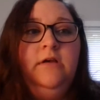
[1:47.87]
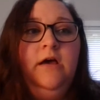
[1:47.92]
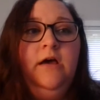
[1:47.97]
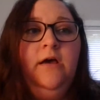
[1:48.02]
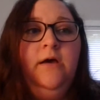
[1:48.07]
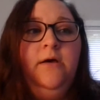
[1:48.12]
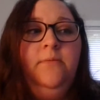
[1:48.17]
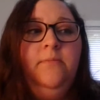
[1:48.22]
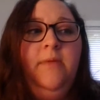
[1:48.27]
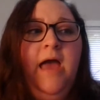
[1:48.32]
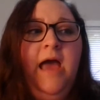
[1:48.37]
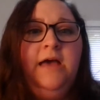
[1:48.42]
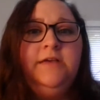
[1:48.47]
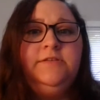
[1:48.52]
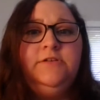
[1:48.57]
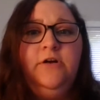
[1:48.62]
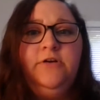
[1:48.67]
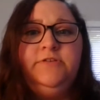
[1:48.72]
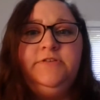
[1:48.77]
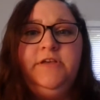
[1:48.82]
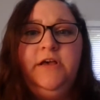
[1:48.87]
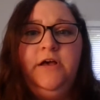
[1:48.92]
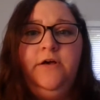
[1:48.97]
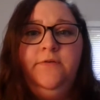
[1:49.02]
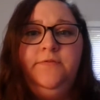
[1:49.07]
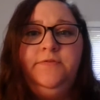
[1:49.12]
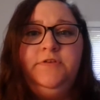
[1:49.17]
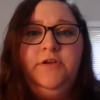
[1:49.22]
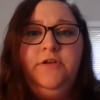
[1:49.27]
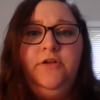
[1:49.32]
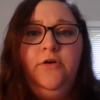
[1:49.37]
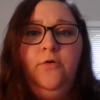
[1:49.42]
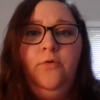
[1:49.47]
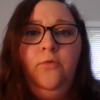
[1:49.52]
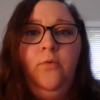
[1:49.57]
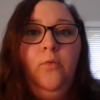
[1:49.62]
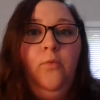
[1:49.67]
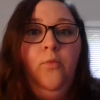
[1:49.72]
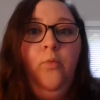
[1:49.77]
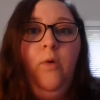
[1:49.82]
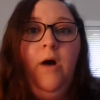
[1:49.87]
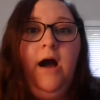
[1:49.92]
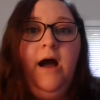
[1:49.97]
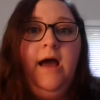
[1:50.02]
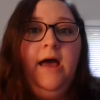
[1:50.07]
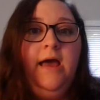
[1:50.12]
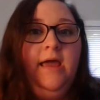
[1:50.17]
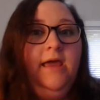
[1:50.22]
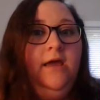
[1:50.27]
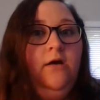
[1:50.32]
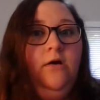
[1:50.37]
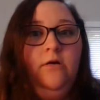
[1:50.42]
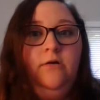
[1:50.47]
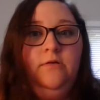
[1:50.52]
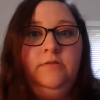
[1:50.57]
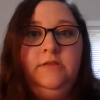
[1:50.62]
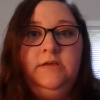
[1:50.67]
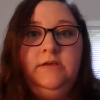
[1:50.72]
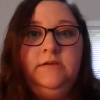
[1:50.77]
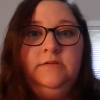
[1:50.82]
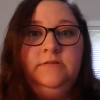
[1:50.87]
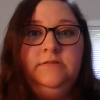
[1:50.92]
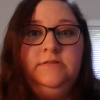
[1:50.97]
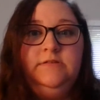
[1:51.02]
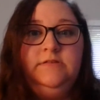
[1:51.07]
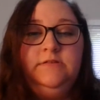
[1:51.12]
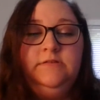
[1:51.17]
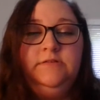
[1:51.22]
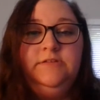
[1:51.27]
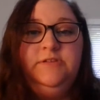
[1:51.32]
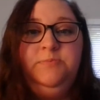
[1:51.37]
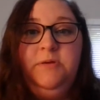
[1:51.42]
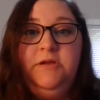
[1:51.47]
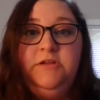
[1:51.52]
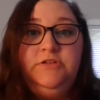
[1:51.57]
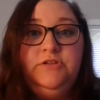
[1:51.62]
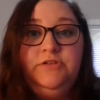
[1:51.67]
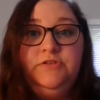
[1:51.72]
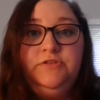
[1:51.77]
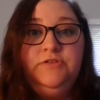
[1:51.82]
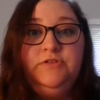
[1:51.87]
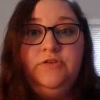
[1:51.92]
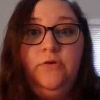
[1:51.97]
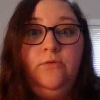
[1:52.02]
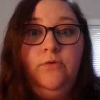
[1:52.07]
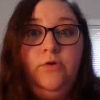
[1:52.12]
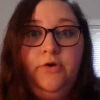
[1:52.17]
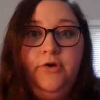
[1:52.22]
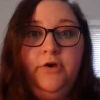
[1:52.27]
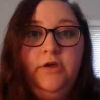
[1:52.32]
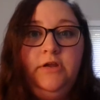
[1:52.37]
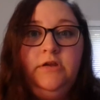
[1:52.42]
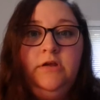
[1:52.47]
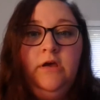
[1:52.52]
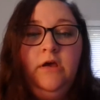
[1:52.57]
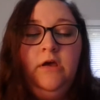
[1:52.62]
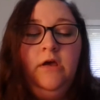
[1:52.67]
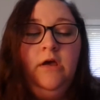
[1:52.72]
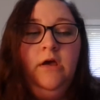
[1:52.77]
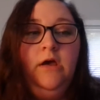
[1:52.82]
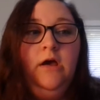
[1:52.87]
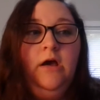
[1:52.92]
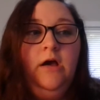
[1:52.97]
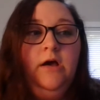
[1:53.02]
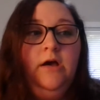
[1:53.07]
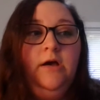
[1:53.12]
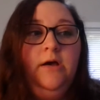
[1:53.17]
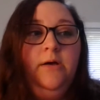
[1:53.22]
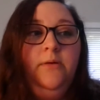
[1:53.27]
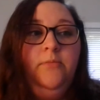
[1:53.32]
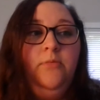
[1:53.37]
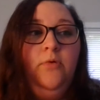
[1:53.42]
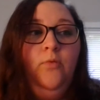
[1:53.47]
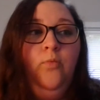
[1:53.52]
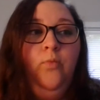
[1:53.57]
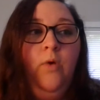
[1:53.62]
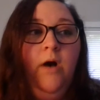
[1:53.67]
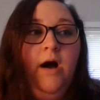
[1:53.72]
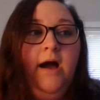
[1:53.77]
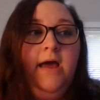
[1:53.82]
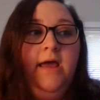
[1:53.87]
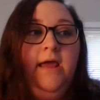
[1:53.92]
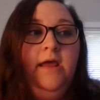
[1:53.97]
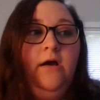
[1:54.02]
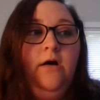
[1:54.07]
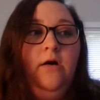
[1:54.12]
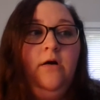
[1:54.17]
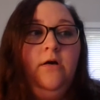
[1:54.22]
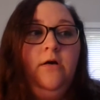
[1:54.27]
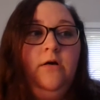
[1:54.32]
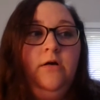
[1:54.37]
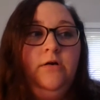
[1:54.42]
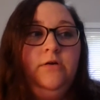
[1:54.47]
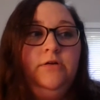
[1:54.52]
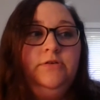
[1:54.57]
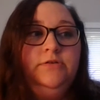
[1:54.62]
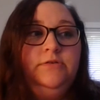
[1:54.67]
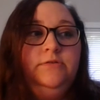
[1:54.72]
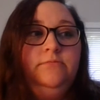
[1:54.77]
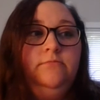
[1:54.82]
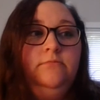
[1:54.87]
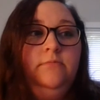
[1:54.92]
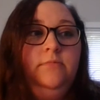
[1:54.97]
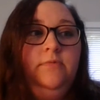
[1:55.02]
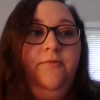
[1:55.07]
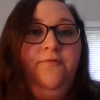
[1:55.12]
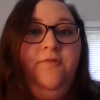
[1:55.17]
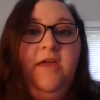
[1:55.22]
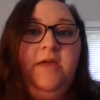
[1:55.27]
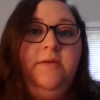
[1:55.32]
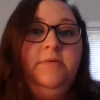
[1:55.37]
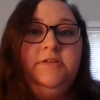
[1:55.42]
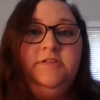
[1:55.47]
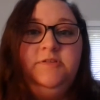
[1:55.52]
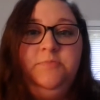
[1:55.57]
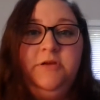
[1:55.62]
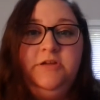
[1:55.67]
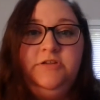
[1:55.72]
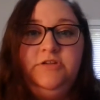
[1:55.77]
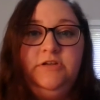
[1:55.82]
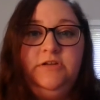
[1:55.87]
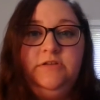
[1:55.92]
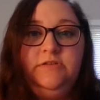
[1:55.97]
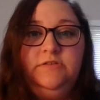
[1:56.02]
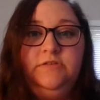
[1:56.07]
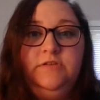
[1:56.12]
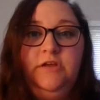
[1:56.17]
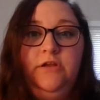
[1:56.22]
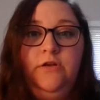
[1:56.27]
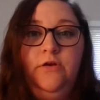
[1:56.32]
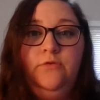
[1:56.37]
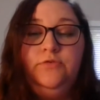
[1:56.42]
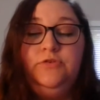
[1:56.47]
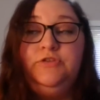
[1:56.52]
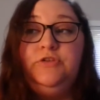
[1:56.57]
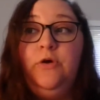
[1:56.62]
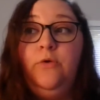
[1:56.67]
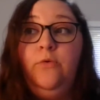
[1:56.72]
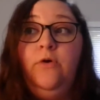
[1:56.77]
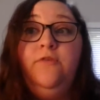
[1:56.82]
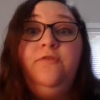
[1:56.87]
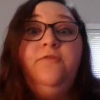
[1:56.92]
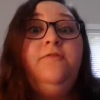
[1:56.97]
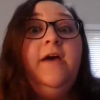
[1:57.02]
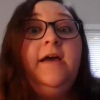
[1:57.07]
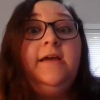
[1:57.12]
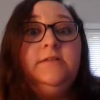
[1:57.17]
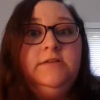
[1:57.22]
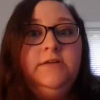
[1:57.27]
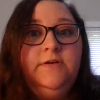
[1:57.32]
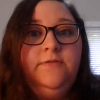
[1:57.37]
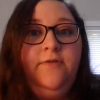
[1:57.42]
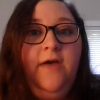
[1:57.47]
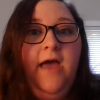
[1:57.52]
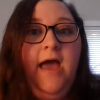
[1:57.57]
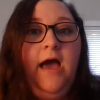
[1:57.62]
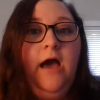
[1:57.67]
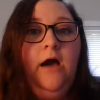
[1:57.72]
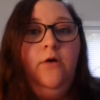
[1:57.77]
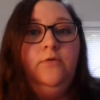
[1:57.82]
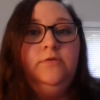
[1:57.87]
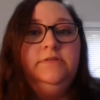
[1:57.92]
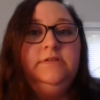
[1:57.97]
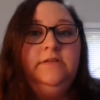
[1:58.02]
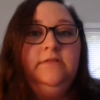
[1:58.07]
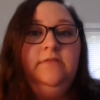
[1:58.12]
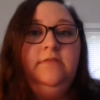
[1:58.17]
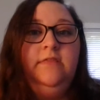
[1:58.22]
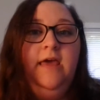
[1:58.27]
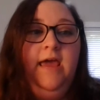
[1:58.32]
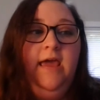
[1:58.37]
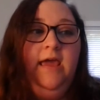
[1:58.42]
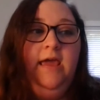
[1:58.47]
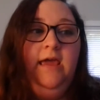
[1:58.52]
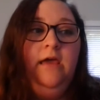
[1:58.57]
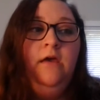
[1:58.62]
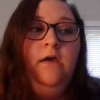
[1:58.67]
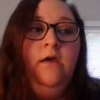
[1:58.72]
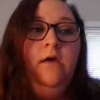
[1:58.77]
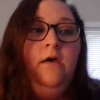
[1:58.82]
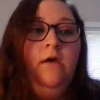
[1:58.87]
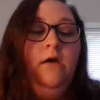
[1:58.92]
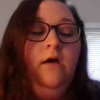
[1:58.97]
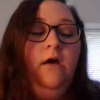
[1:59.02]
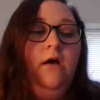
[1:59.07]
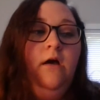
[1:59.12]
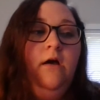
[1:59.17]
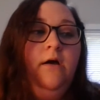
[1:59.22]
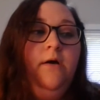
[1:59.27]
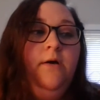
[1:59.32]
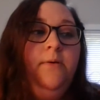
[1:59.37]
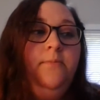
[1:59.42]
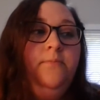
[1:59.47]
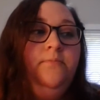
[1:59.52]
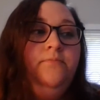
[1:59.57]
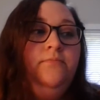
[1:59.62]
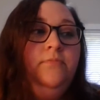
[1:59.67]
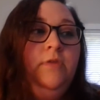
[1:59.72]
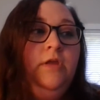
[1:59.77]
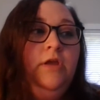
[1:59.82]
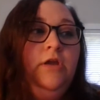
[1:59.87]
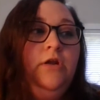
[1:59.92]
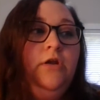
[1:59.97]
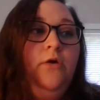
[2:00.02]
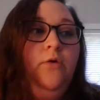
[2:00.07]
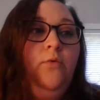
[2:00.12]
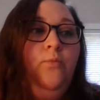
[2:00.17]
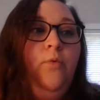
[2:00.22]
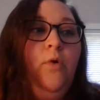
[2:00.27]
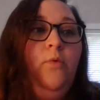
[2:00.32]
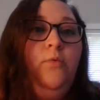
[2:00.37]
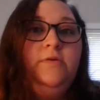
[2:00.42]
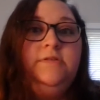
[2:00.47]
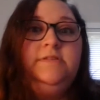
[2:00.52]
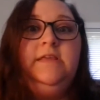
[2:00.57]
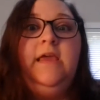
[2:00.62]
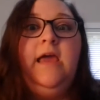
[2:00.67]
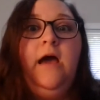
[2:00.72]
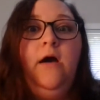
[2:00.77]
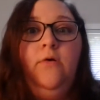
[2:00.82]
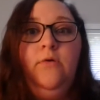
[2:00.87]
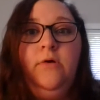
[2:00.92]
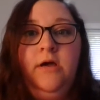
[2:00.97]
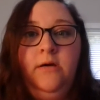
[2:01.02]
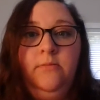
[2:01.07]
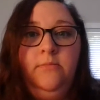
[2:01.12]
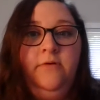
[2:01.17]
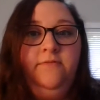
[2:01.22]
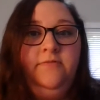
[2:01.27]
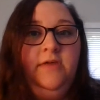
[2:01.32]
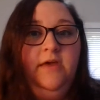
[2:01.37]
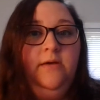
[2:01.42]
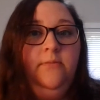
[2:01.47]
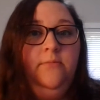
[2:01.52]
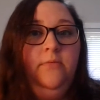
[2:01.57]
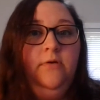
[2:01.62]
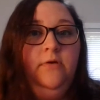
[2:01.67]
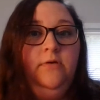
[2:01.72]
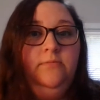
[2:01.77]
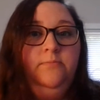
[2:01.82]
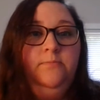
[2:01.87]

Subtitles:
ask ourselves, why are these speeches so good? Why are famous speeches, so effective? How did they, what was the outcome of them